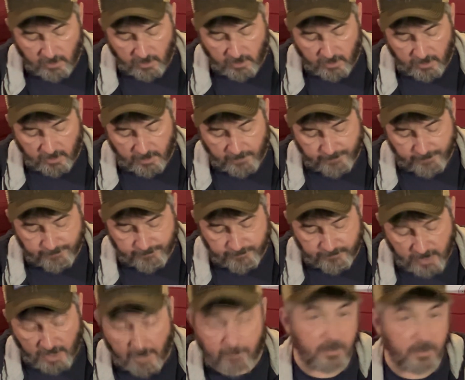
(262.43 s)
I'm
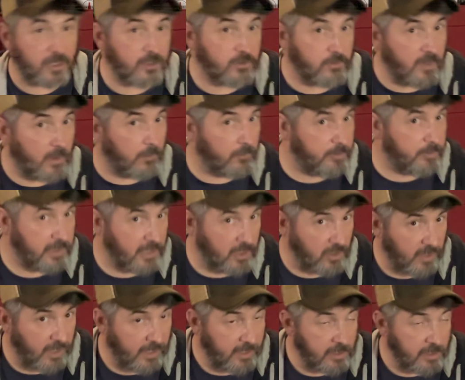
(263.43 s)
going to do that with
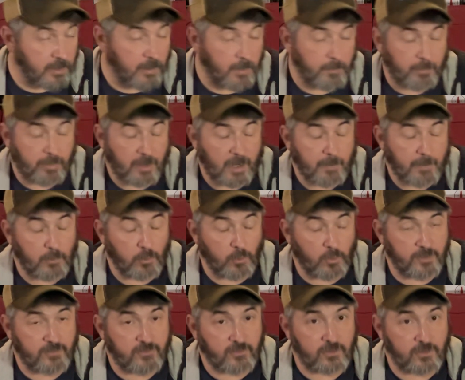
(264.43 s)
PLA, but I'm
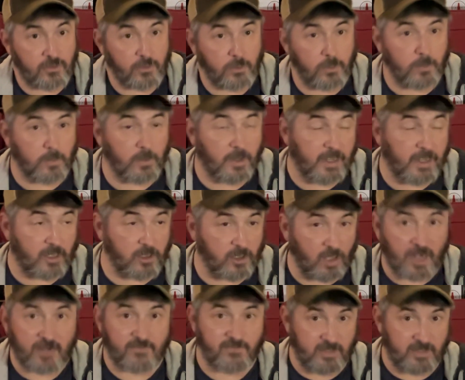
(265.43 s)
going to do a
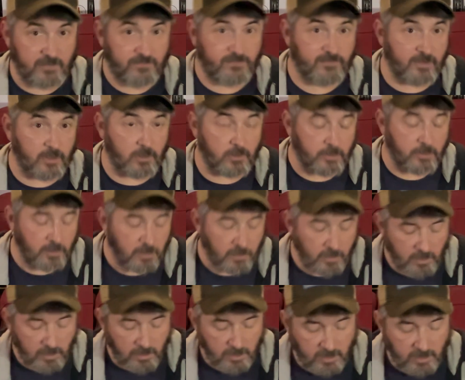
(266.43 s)
lot of infill.
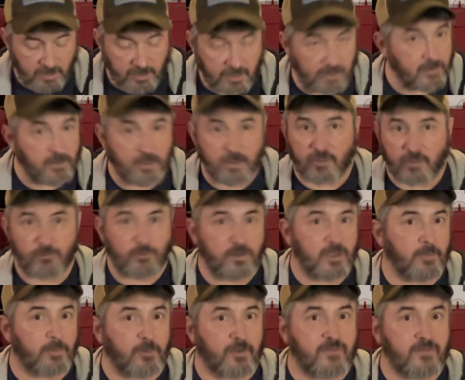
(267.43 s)
In
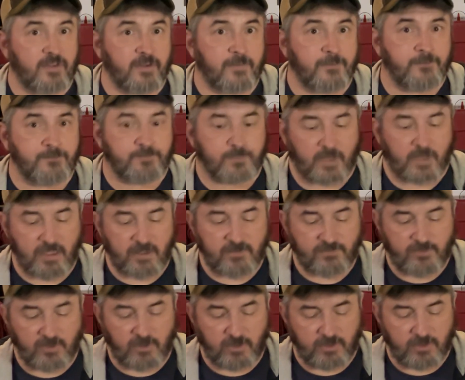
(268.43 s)
3D printing,
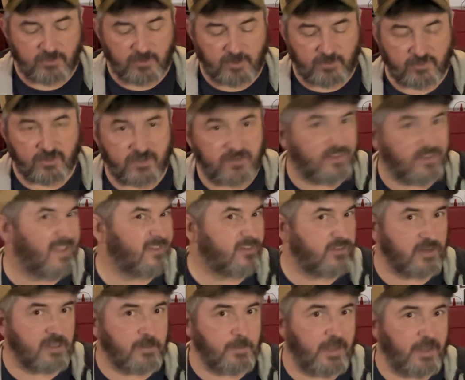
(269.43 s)
infill is the
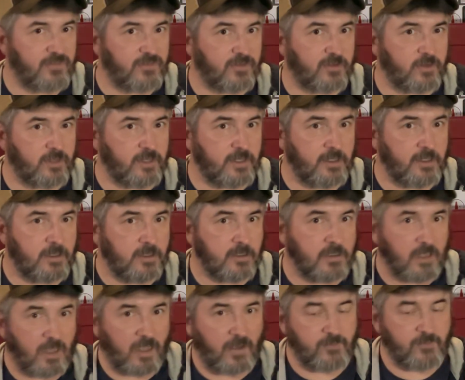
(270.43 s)
density, basically,
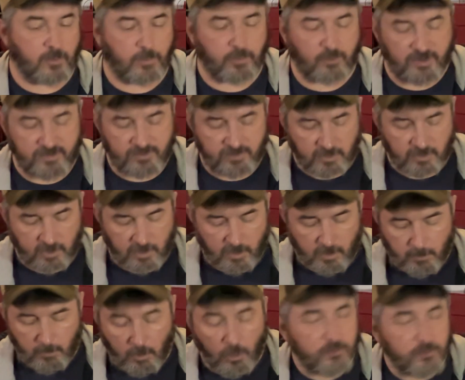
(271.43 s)
of your print.
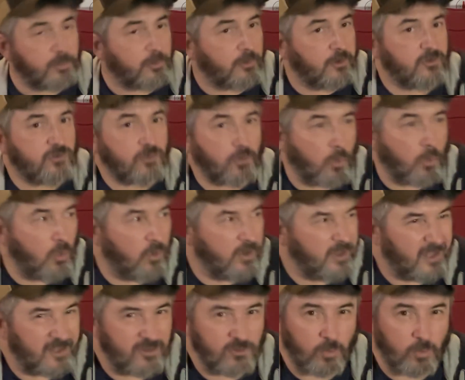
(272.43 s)
Most prints are only
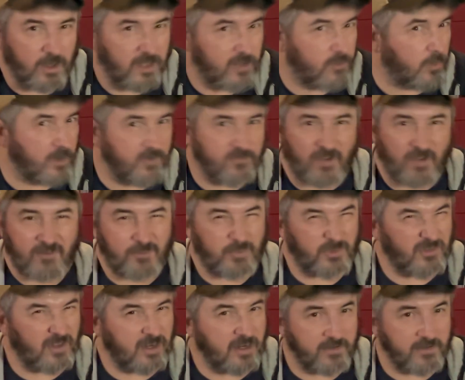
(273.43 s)
like 20-25%
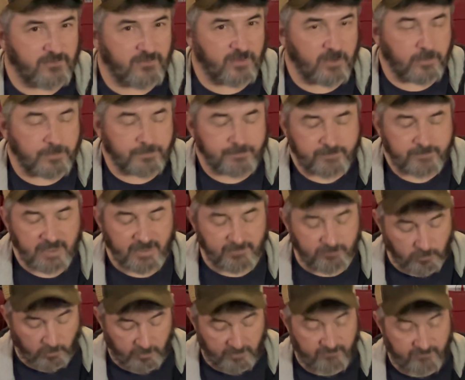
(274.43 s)
infill,
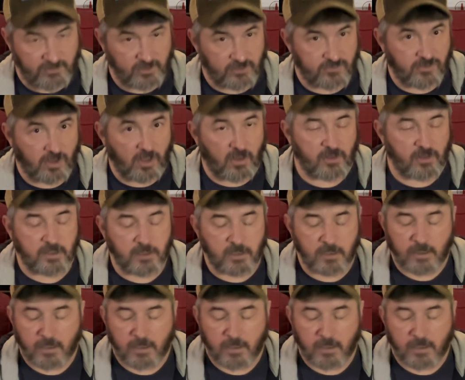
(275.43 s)
even though they feel solid.